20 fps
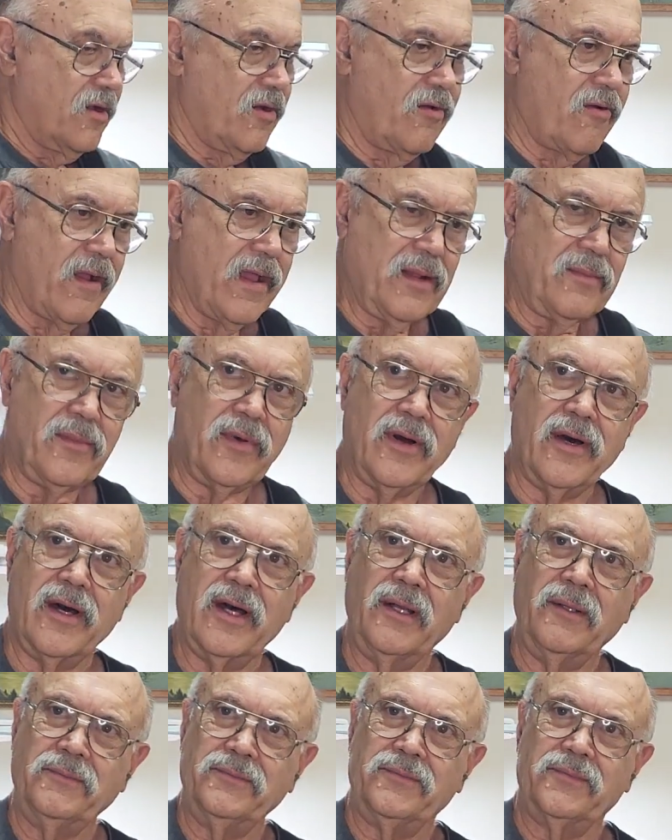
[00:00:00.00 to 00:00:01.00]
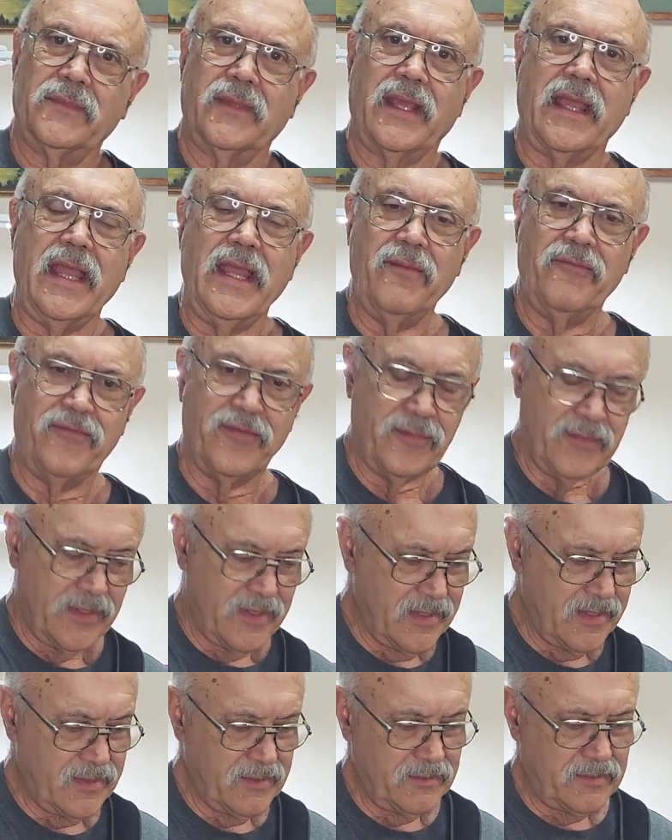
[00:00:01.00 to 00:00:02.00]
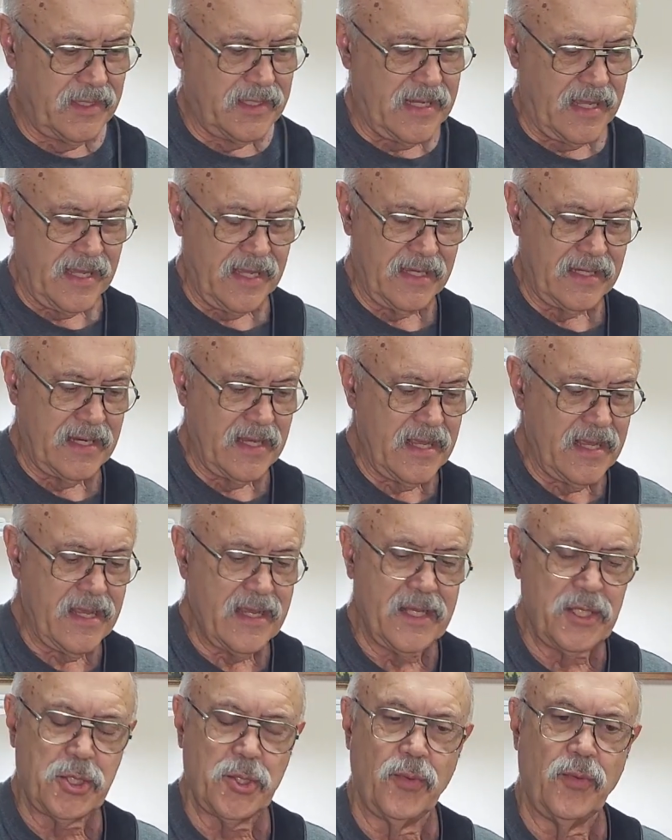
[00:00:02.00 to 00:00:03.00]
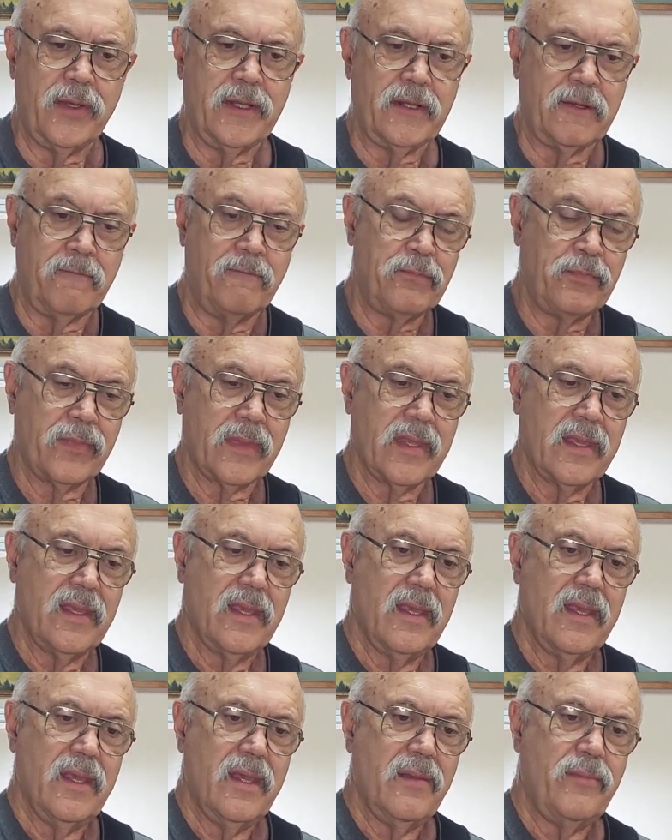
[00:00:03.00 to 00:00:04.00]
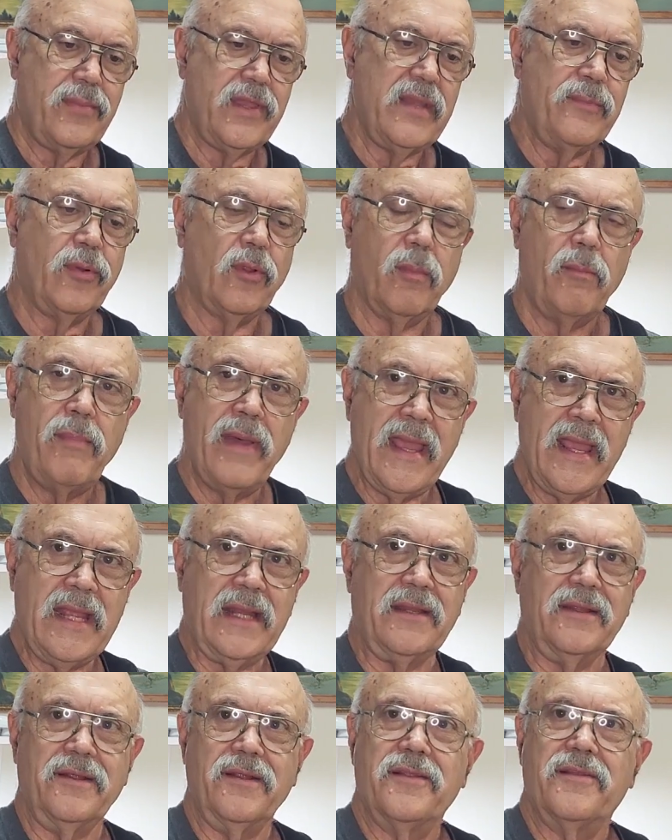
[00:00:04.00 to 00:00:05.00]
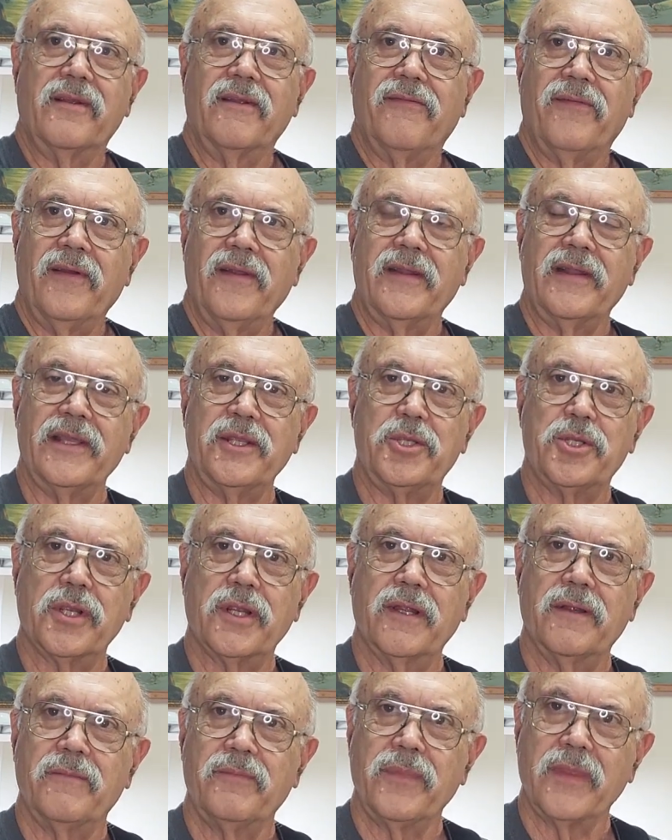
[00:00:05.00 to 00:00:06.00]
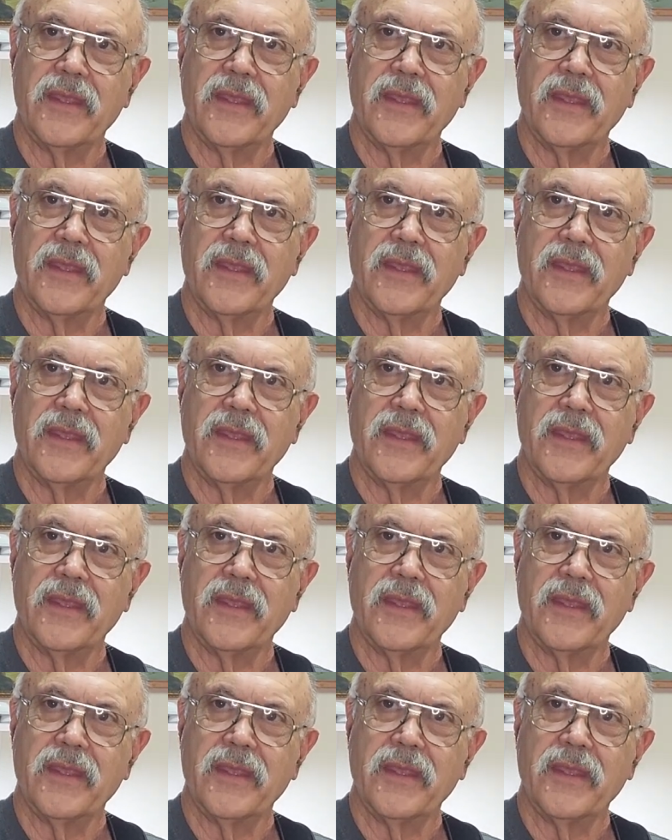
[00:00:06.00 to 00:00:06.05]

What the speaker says: Grandma came from a day and age when people painted their furniture.